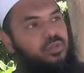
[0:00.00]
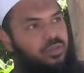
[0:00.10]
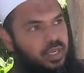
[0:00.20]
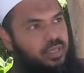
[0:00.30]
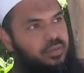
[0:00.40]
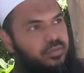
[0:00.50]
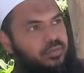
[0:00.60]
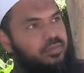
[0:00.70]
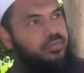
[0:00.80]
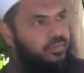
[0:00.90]
right?
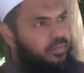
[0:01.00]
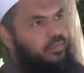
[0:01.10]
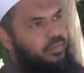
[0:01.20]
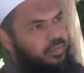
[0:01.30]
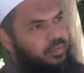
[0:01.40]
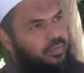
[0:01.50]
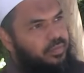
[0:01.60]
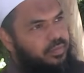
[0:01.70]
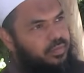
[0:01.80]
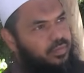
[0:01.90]
What about
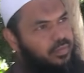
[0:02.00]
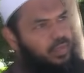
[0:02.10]
authority? You